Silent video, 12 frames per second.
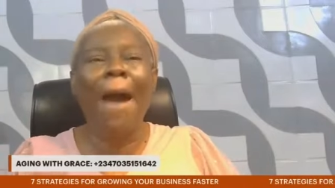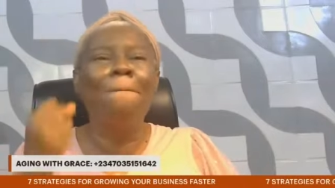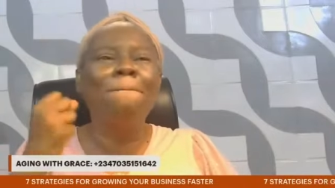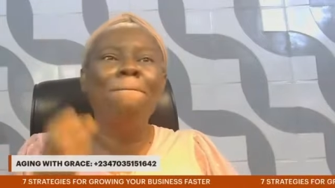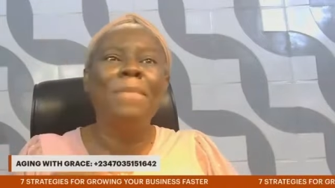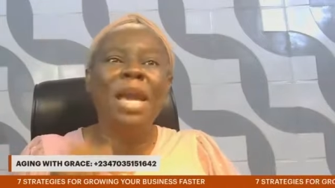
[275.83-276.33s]

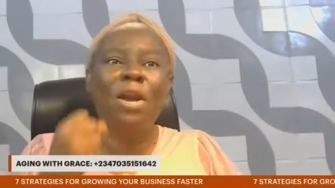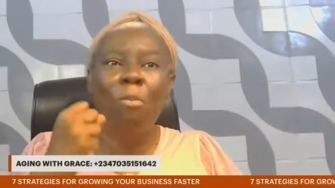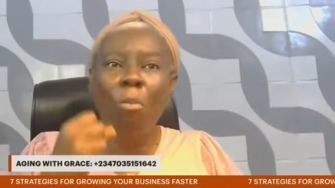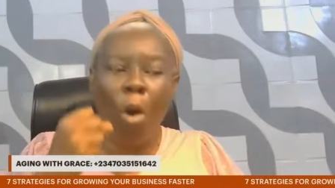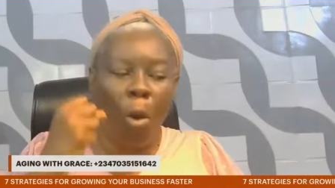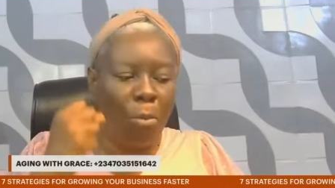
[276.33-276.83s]
and make
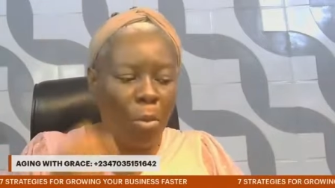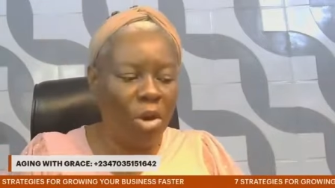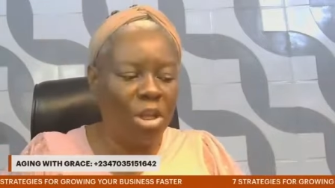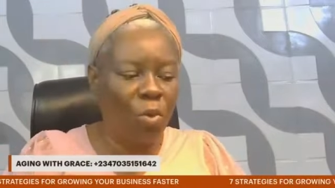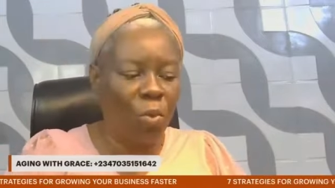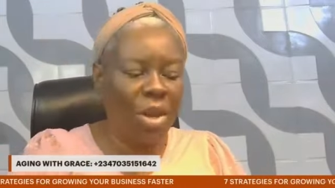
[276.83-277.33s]
more
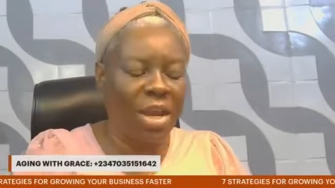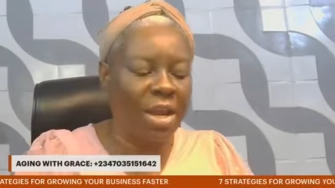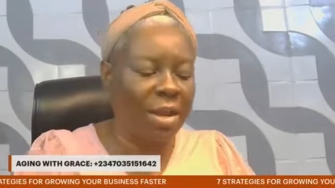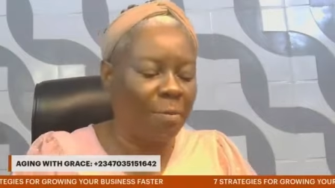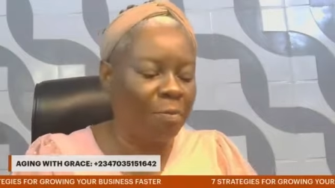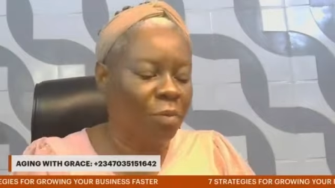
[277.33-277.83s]
money
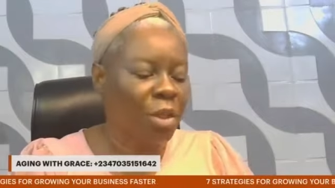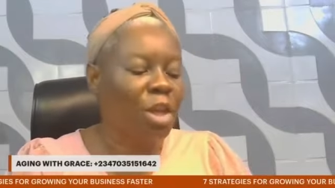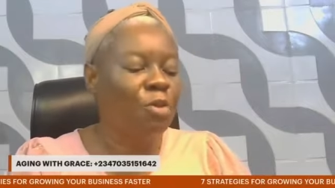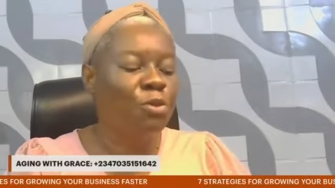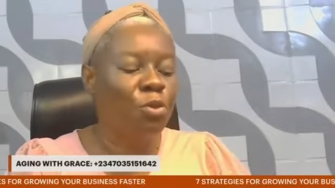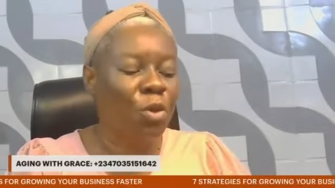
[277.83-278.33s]
quickly
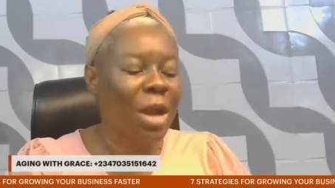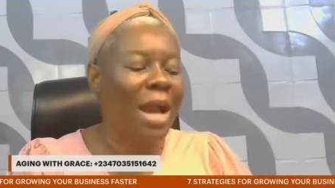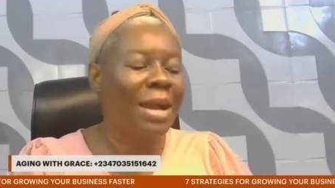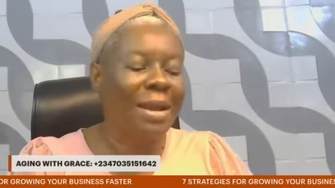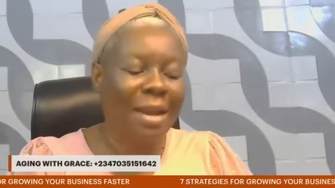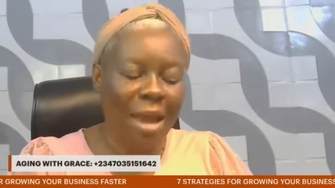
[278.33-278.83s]
if you
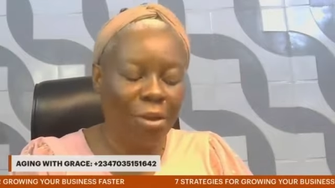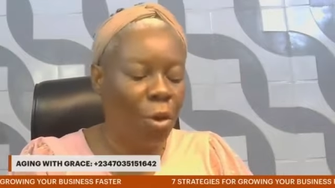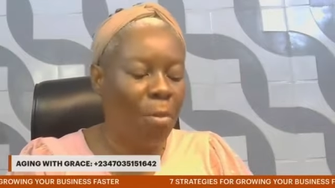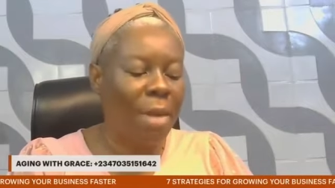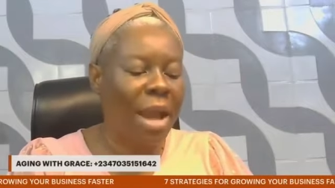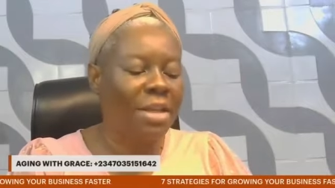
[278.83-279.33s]
can clear
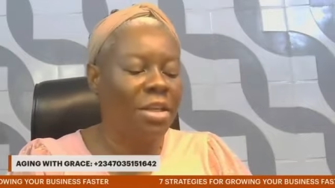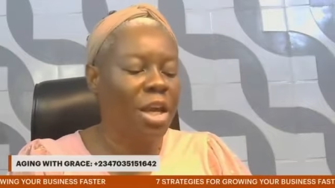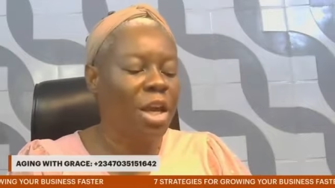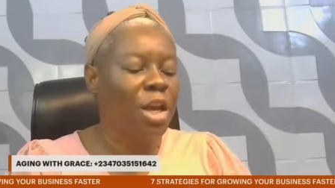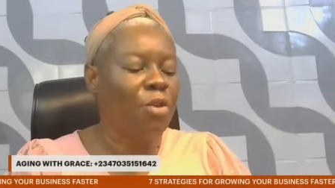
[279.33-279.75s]
your mind,